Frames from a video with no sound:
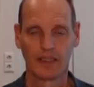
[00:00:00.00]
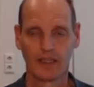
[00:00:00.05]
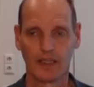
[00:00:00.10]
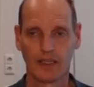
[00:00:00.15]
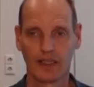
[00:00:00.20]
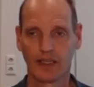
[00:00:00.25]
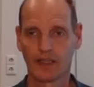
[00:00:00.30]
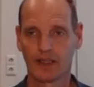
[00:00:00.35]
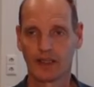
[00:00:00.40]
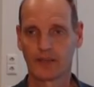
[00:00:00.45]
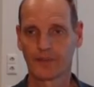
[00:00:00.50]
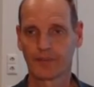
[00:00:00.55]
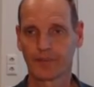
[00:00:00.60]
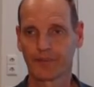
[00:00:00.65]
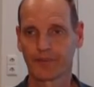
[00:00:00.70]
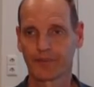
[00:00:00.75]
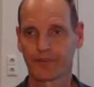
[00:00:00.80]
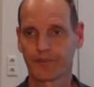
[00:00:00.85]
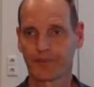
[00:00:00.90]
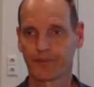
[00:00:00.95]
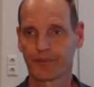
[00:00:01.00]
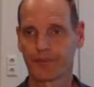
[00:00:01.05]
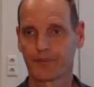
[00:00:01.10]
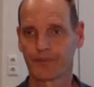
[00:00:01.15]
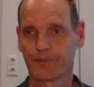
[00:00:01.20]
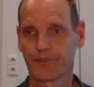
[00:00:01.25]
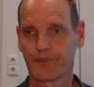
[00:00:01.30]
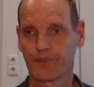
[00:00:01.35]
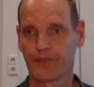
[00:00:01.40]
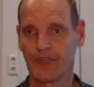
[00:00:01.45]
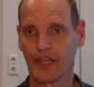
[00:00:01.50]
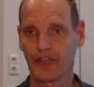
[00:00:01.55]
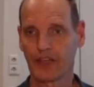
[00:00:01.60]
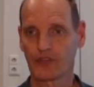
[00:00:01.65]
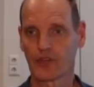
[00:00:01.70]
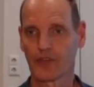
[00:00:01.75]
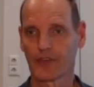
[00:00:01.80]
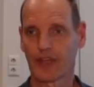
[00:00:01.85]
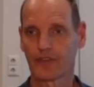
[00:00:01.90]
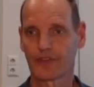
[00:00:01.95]

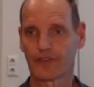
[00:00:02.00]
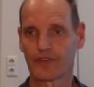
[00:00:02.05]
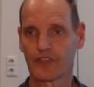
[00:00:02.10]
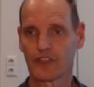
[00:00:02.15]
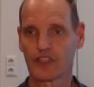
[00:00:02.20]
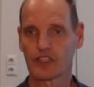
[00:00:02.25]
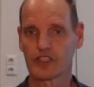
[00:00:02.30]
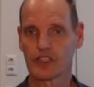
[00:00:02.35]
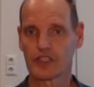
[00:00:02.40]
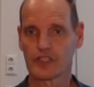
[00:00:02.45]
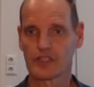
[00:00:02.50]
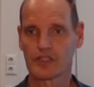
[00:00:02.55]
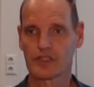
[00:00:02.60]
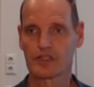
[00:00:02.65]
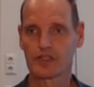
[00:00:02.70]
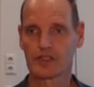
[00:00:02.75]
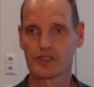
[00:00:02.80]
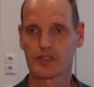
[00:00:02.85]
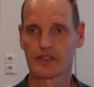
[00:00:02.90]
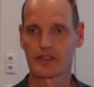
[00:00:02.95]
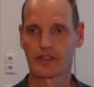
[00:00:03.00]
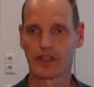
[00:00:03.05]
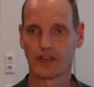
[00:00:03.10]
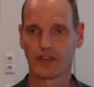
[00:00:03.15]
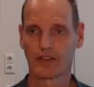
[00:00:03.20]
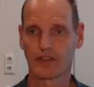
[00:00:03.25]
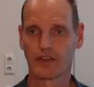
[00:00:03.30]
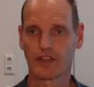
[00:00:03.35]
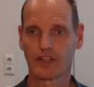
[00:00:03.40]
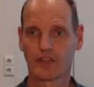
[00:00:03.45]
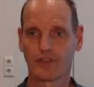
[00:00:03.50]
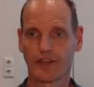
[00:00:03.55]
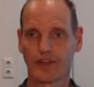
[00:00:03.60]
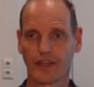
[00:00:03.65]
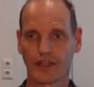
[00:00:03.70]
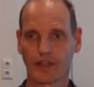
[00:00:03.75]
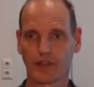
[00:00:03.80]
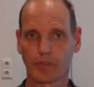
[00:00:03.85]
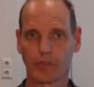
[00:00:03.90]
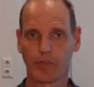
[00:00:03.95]
So that finishes the
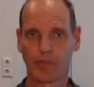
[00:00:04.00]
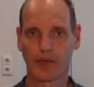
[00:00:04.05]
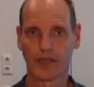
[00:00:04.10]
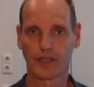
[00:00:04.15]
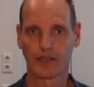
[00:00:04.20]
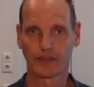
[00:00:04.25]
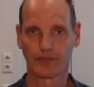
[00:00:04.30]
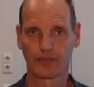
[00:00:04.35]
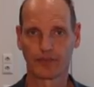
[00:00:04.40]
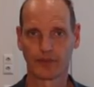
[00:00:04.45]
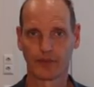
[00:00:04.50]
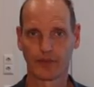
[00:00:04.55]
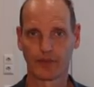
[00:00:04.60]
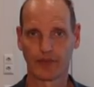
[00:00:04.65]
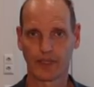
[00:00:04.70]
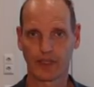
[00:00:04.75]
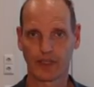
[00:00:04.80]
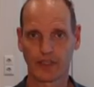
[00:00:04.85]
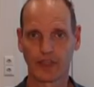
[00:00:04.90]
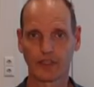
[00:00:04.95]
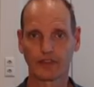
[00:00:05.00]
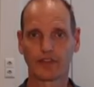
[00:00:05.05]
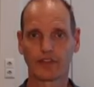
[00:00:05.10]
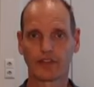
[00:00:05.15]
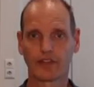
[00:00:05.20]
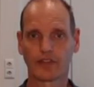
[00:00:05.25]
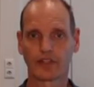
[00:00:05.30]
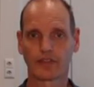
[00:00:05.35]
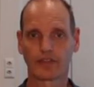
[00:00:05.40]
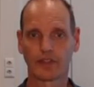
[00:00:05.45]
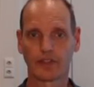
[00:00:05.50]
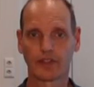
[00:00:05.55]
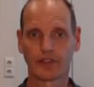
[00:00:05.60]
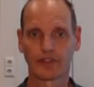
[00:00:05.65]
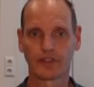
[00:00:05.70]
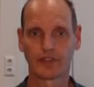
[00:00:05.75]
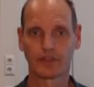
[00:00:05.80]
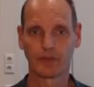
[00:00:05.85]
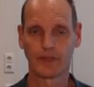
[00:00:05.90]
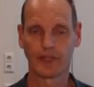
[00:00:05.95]
theoretical part for confidence
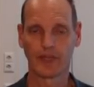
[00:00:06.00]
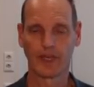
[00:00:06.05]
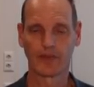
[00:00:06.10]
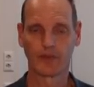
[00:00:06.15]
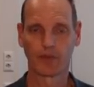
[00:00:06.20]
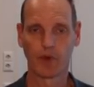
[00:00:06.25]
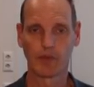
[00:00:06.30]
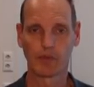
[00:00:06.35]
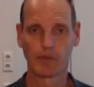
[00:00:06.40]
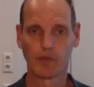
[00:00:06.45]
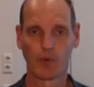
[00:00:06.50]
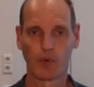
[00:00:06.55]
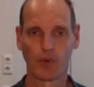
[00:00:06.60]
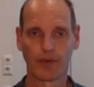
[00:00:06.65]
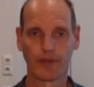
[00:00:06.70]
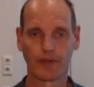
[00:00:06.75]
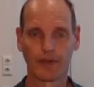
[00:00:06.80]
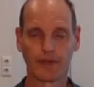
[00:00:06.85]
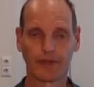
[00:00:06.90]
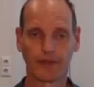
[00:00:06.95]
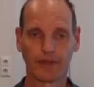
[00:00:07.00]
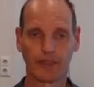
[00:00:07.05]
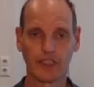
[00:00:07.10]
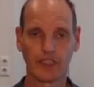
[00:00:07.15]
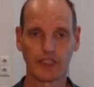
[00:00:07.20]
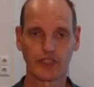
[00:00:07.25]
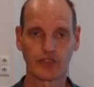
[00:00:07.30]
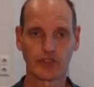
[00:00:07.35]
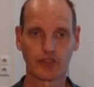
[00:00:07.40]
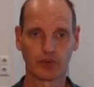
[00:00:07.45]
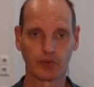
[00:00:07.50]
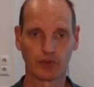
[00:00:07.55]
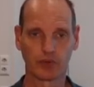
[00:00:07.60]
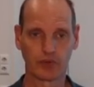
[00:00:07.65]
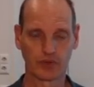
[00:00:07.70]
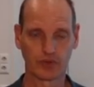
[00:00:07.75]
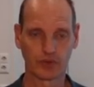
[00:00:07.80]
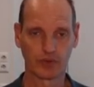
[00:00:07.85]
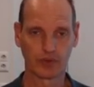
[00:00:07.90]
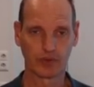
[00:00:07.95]
intervals. We have one more
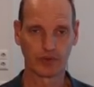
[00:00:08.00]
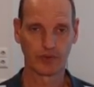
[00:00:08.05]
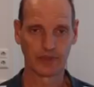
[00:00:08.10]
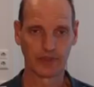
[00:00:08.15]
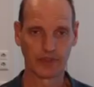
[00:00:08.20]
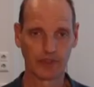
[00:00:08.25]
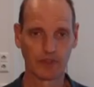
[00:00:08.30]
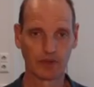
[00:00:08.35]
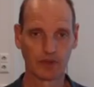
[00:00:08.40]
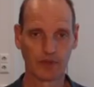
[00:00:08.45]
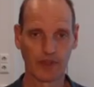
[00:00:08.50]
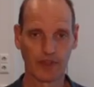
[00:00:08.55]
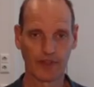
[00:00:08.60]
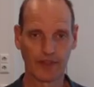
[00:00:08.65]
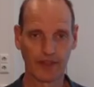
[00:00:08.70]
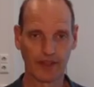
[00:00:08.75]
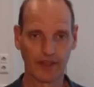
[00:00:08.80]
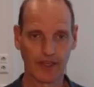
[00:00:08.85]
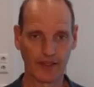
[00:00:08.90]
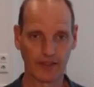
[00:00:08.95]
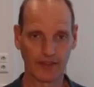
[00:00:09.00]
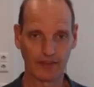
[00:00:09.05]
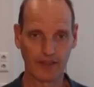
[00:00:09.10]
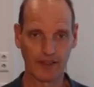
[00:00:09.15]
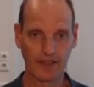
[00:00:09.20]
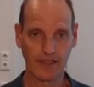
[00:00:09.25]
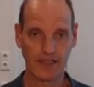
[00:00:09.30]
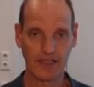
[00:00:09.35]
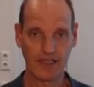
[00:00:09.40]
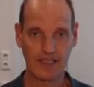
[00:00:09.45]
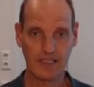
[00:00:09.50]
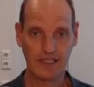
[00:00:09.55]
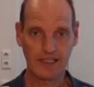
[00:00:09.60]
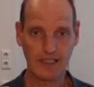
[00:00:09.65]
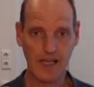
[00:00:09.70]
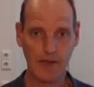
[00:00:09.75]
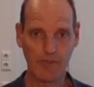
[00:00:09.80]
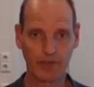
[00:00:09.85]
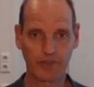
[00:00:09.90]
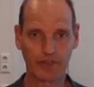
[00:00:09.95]
issue to deal with, and that is the
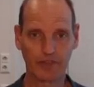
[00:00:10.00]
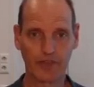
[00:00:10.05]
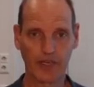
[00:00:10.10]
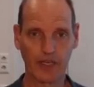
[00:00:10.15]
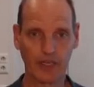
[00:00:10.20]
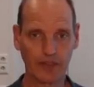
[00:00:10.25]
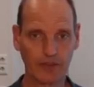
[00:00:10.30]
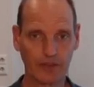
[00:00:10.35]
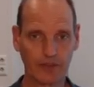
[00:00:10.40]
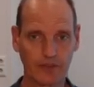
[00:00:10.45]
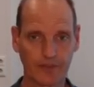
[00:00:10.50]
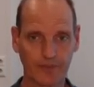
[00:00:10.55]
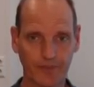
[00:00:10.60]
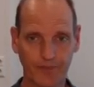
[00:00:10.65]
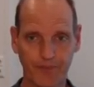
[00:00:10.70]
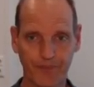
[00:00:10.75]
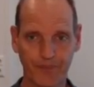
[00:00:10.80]
sample size.